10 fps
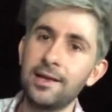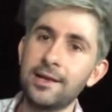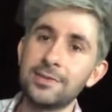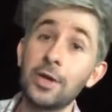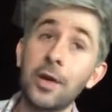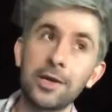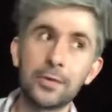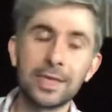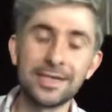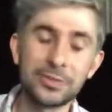
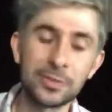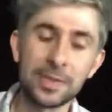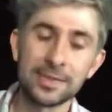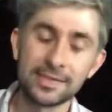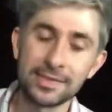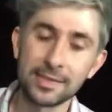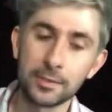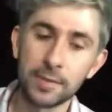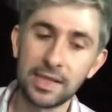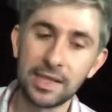historical instruments to
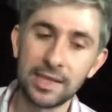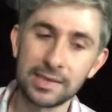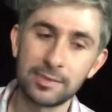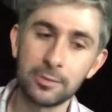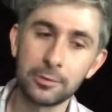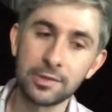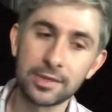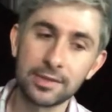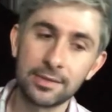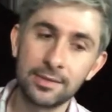really explore
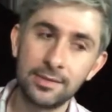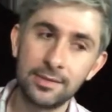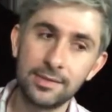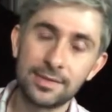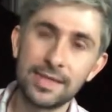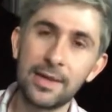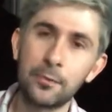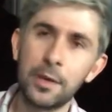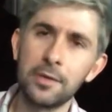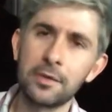the sound
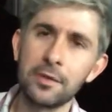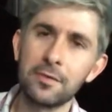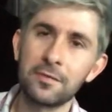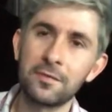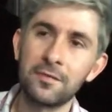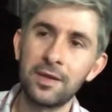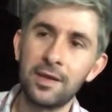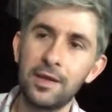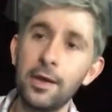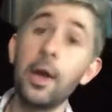world of
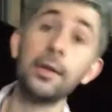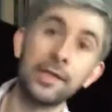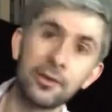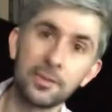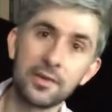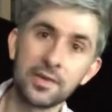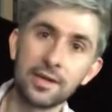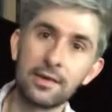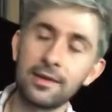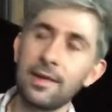earlier
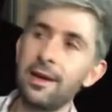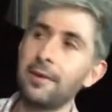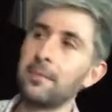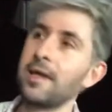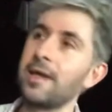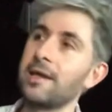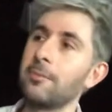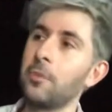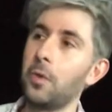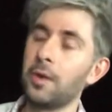music in a
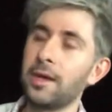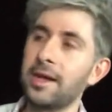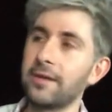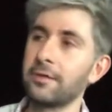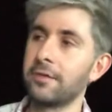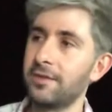more kind of